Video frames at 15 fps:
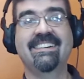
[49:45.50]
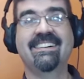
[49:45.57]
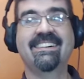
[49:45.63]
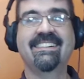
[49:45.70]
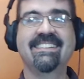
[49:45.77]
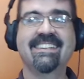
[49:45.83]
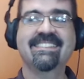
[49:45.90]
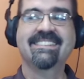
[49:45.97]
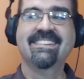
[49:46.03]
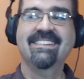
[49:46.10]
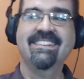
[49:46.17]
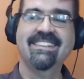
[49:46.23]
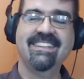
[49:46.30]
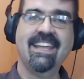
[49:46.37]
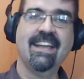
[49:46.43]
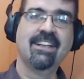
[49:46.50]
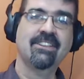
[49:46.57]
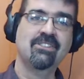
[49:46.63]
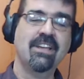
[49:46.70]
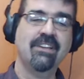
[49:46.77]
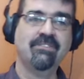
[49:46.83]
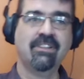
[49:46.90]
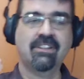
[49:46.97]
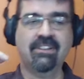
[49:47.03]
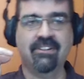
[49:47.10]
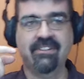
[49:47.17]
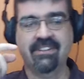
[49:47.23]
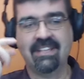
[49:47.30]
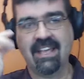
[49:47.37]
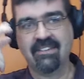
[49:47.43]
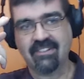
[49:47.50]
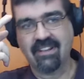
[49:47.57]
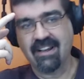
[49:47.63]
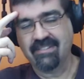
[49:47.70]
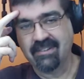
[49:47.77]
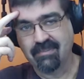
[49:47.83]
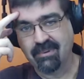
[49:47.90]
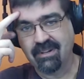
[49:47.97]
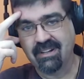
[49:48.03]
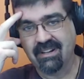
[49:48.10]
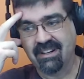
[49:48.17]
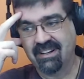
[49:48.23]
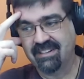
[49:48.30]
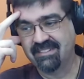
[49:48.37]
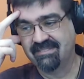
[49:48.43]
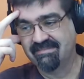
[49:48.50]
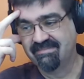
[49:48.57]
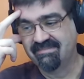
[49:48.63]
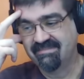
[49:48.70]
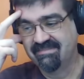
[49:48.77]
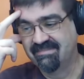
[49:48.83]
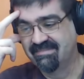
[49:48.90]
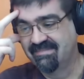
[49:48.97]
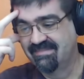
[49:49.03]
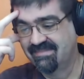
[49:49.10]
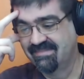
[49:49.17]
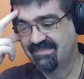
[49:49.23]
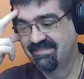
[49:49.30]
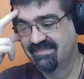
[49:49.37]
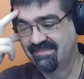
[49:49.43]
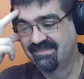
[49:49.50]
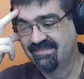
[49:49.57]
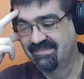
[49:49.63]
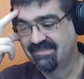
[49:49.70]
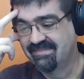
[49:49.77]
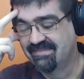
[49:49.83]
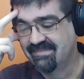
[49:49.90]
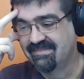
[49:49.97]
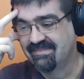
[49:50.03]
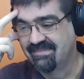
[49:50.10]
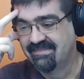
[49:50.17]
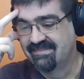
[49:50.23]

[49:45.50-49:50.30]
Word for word: Oh, that's good. Yeah, because you have to clear the desk off to put it on. Yeah, exactly.